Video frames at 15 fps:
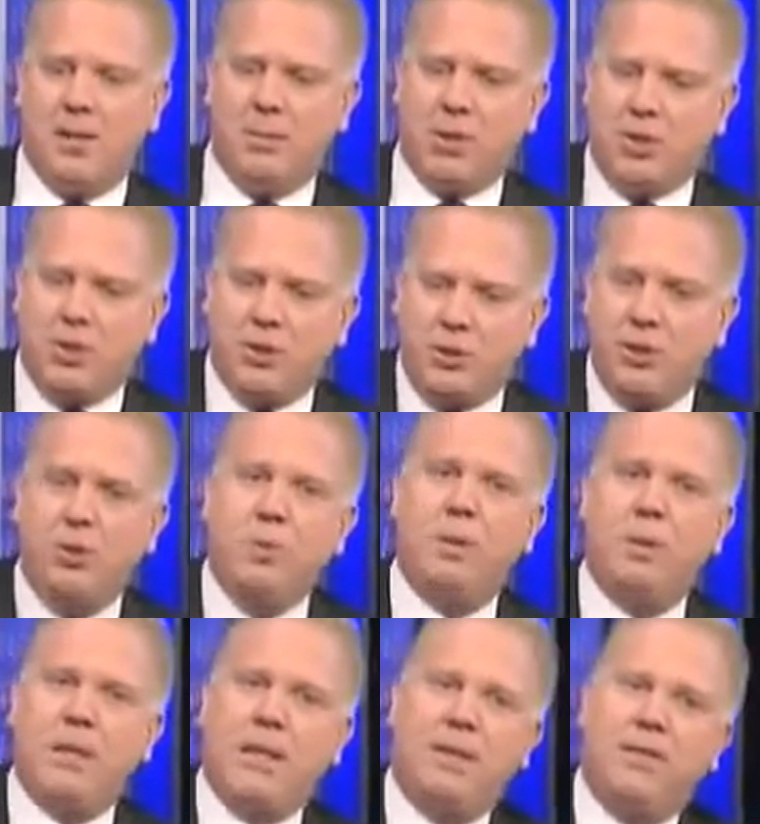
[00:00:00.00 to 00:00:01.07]
But you do
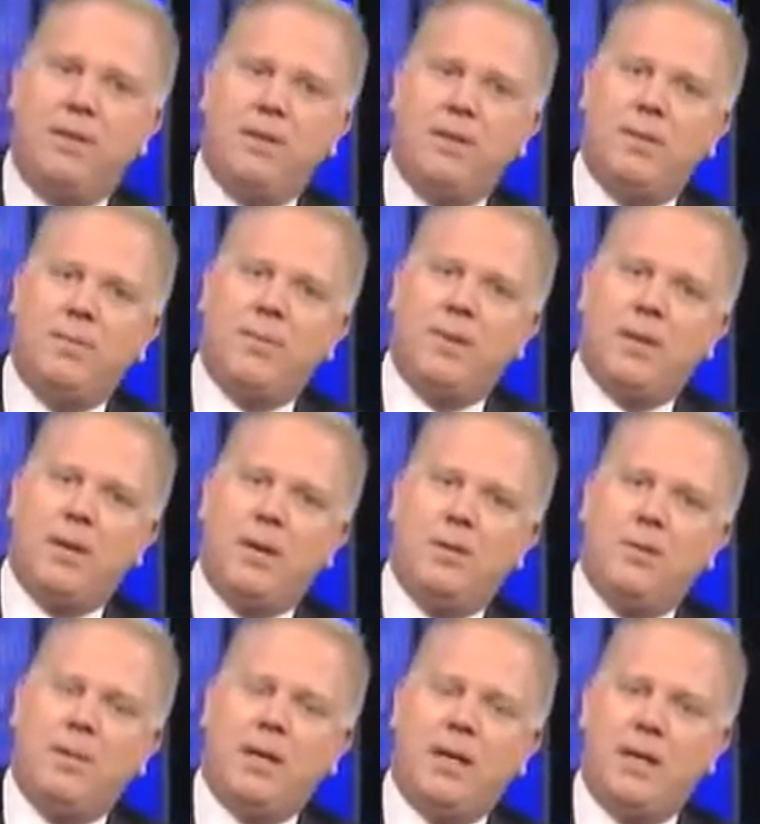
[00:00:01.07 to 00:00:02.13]
believe it
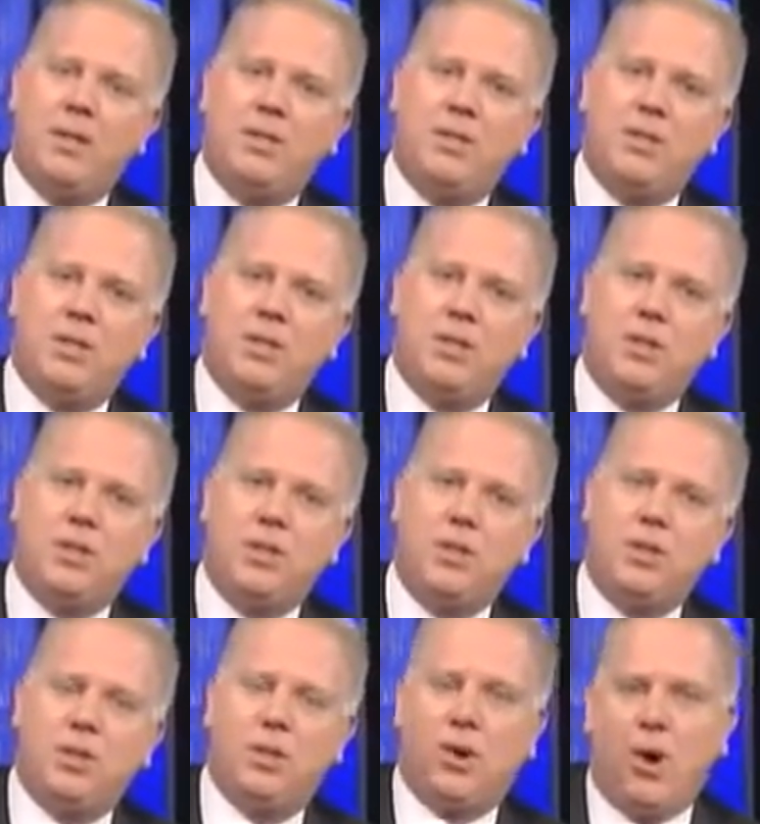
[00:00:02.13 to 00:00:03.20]
because
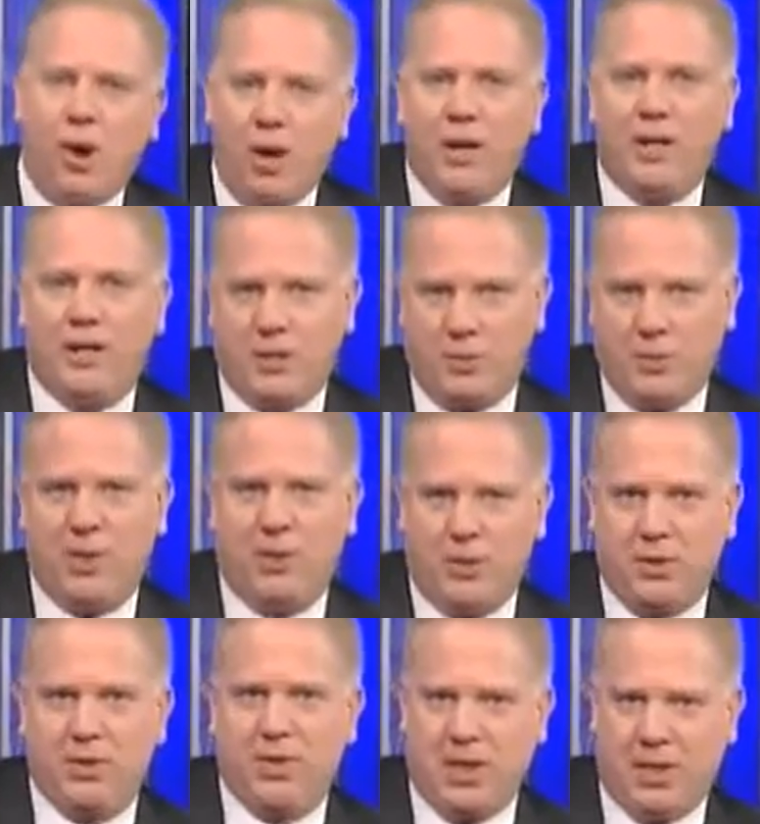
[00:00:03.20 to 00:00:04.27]
you're honest with
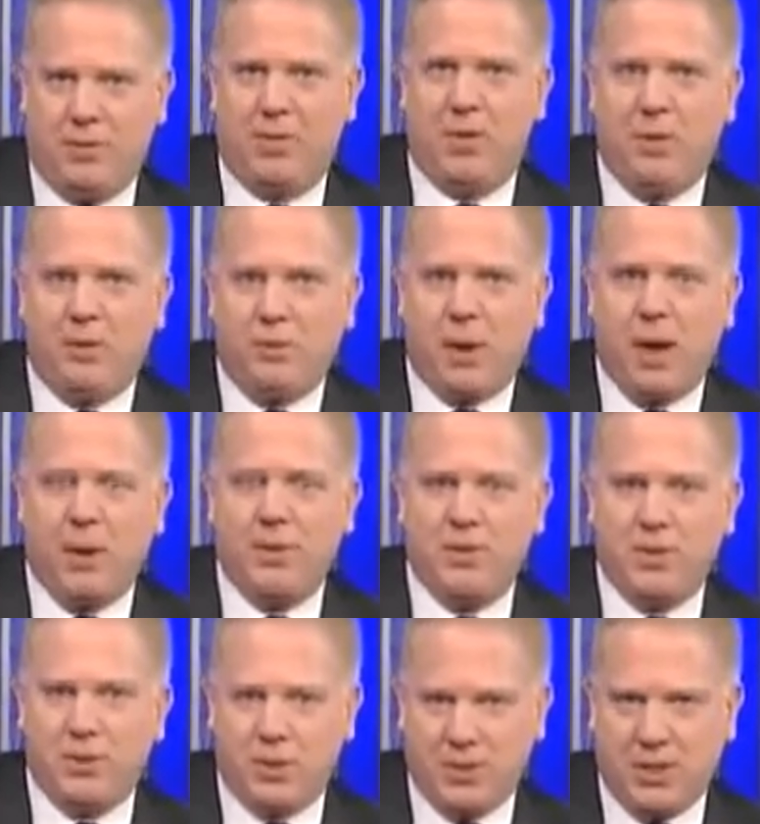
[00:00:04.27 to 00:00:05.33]
yourself. You have
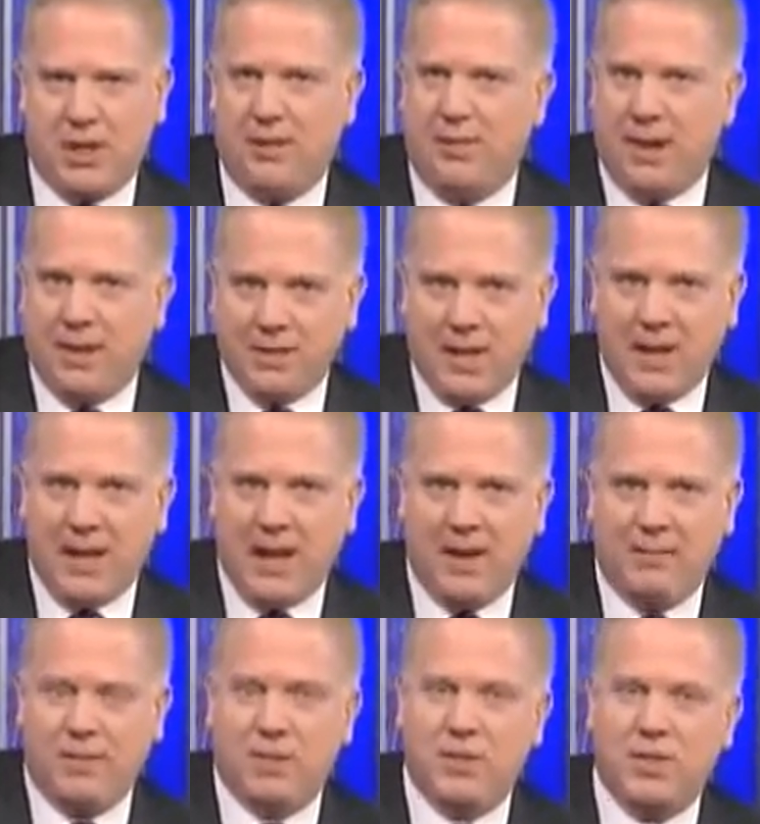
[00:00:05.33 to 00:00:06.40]
promised yourself, as I
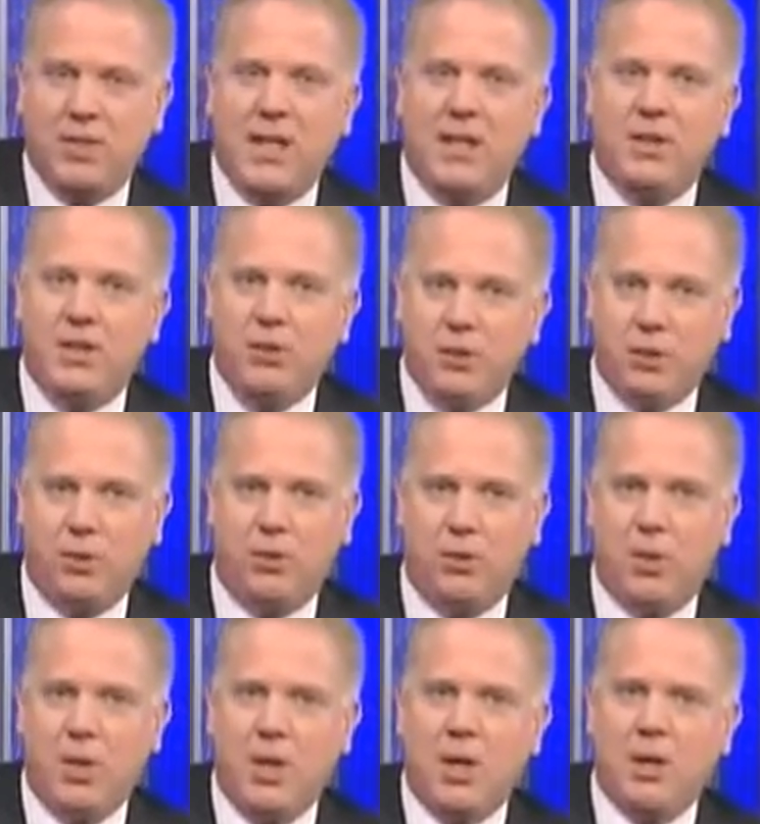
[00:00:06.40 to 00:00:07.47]
have, to seek the
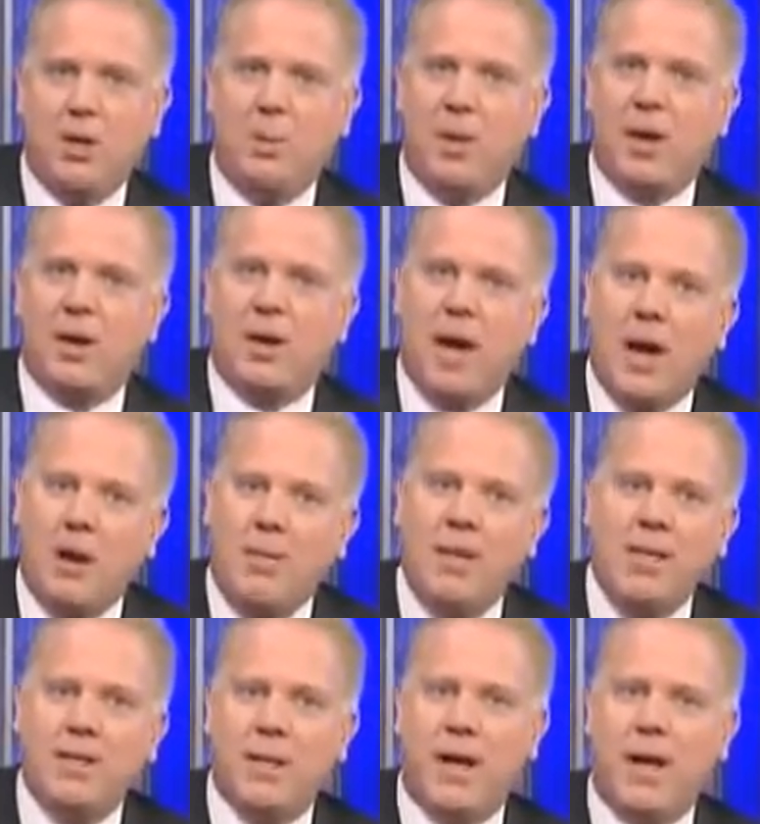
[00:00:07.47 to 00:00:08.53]
truth no matter how
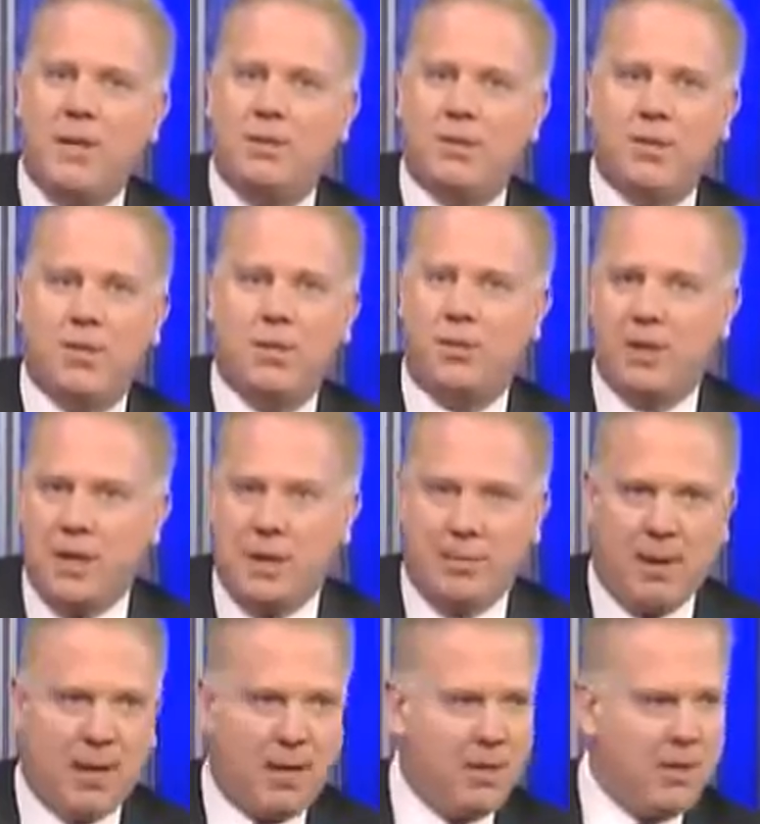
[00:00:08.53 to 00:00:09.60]
many times you think
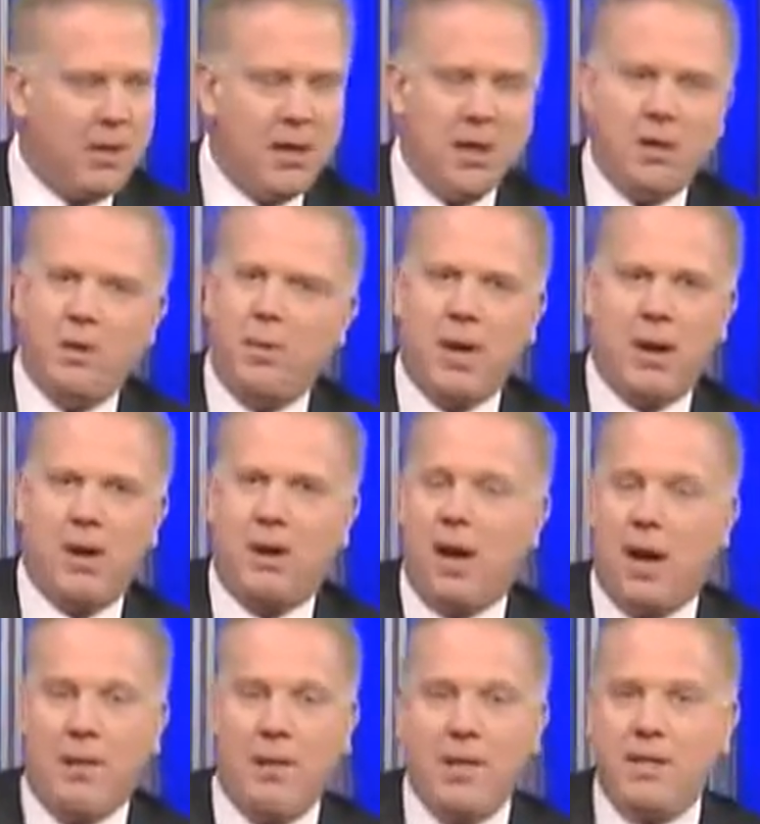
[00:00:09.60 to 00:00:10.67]
about it, no matter
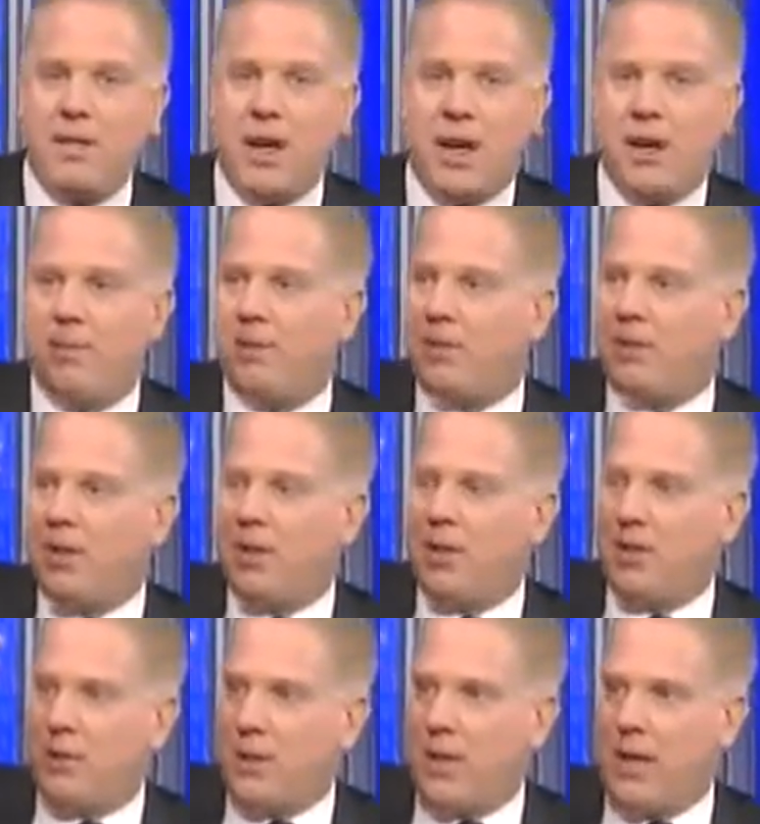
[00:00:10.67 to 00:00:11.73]
how many times
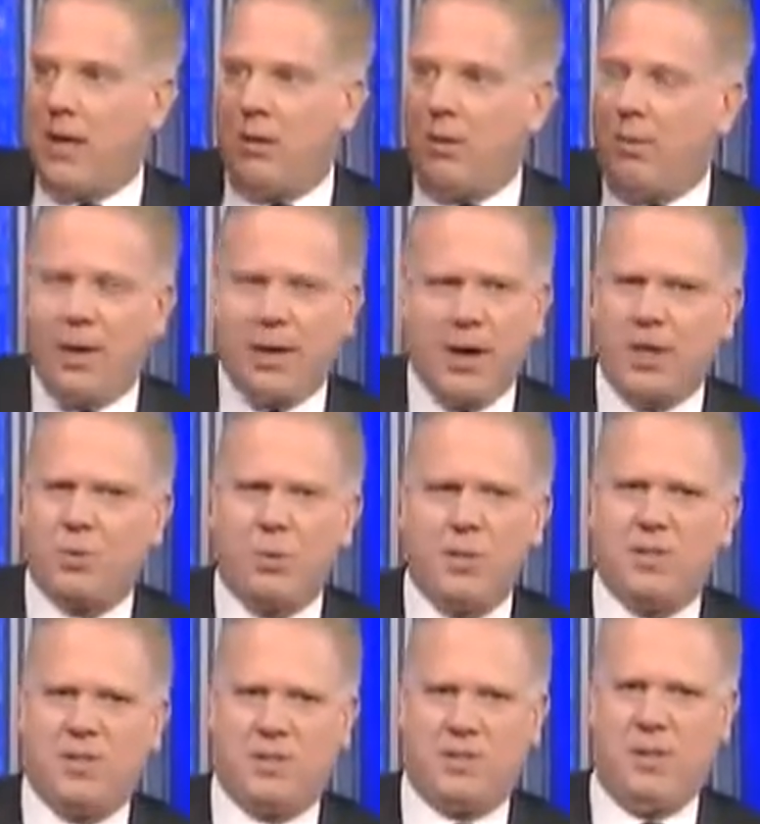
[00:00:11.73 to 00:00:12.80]
you think, oh my gosh, what
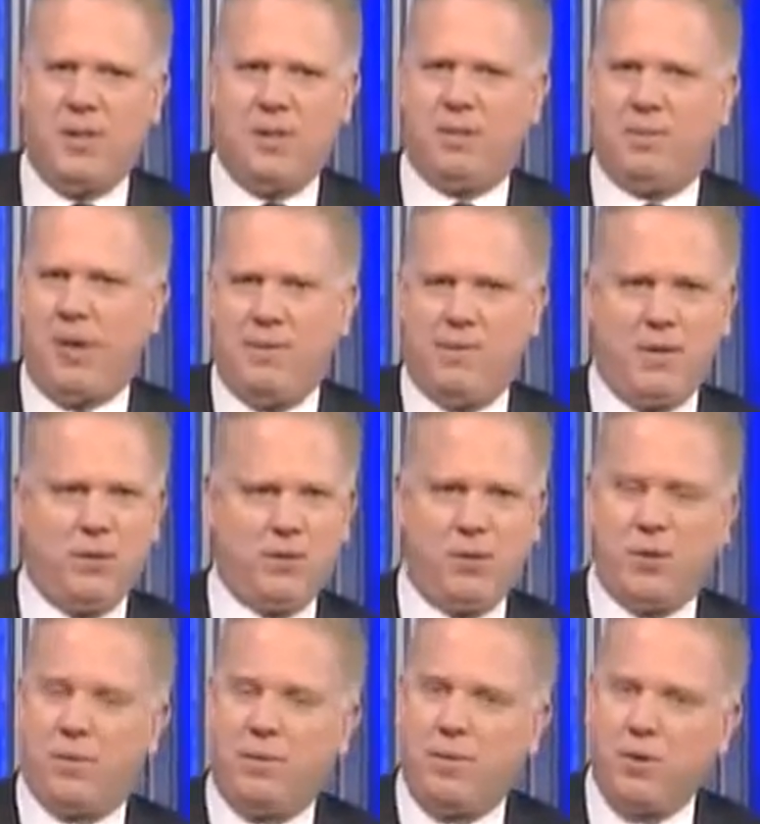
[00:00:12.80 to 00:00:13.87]
does this mean to my
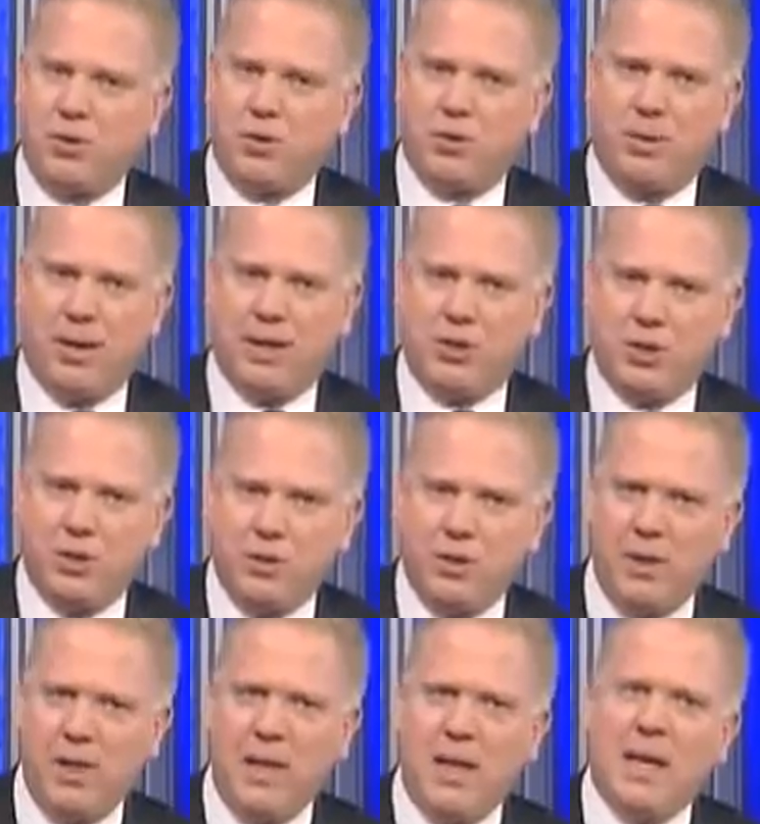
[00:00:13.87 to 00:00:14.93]
future or the future to my
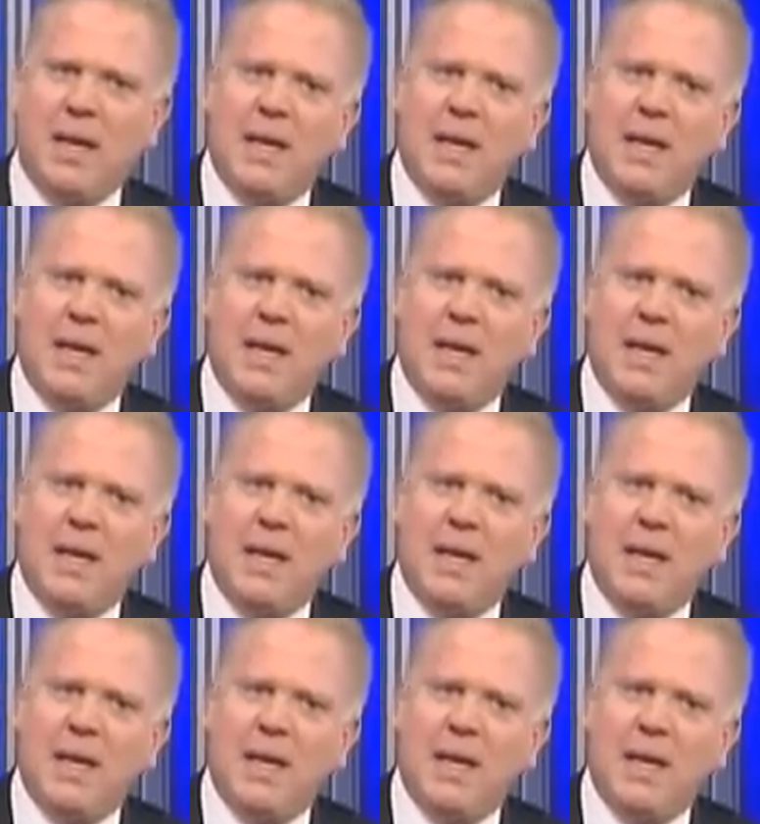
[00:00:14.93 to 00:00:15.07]
children?